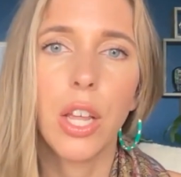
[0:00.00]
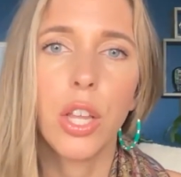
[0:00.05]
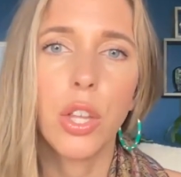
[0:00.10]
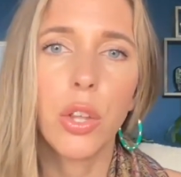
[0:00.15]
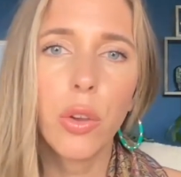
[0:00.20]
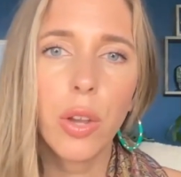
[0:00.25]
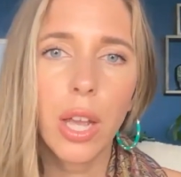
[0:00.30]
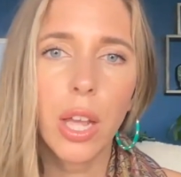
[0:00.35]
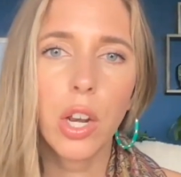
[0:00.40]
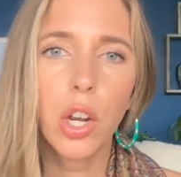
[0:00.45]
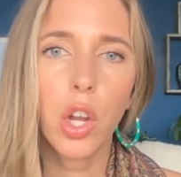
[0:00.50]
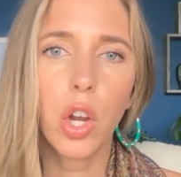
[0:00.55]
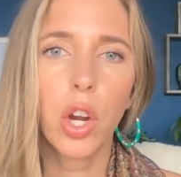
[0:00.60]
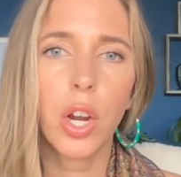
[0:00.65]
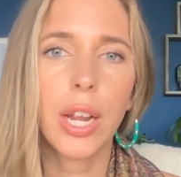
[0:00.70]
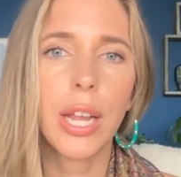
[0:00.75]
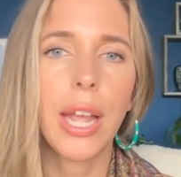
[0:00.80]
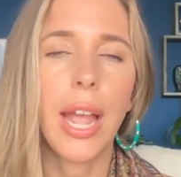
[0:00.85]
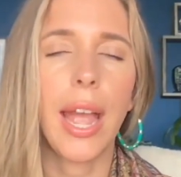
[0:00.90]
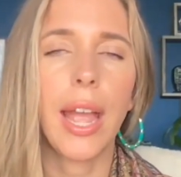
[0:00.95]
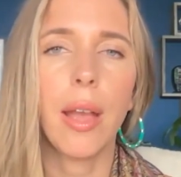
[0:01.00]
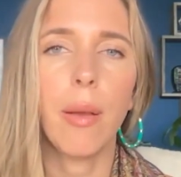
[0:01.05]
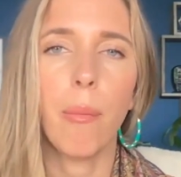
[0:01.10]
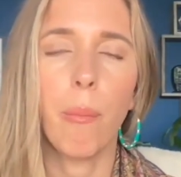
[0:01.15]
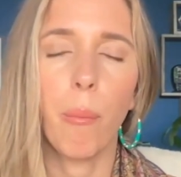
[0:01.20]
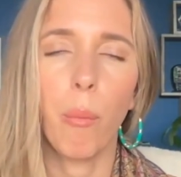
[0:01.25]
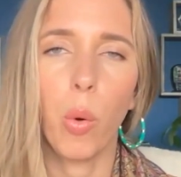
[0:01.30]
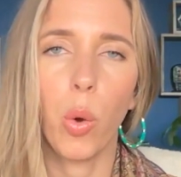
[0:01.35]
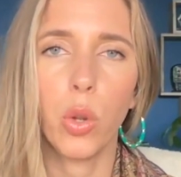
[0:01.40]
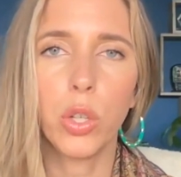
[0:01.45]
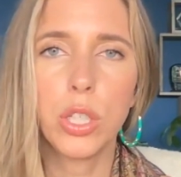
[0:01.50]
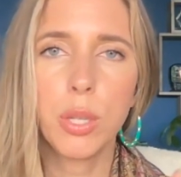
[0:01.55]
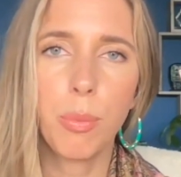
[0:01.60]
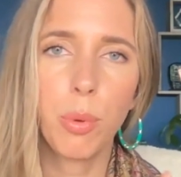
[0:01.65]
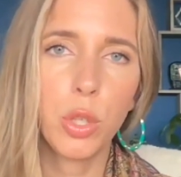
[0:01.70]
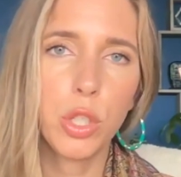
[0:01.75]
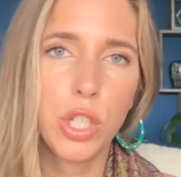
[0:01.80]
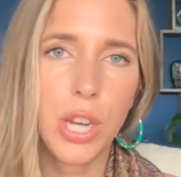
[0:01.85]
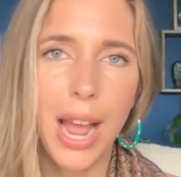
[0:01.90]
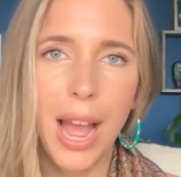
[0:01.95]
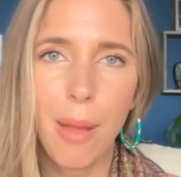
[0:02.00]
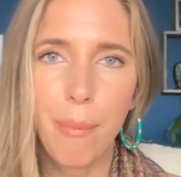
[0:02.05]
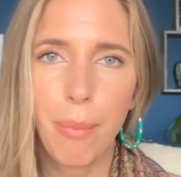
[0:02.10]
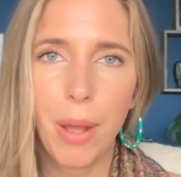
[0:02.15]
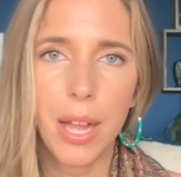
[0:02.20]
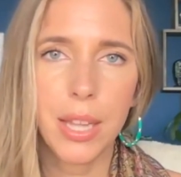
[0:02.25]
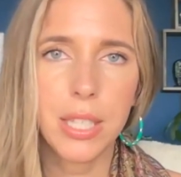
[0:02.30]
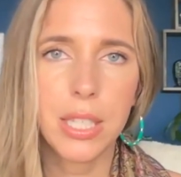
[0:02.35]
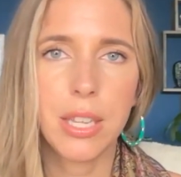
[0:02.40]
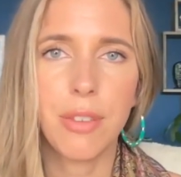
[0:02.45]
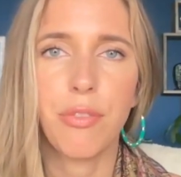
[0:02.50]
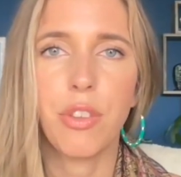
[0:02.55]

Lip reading: You can create multiple chatbots,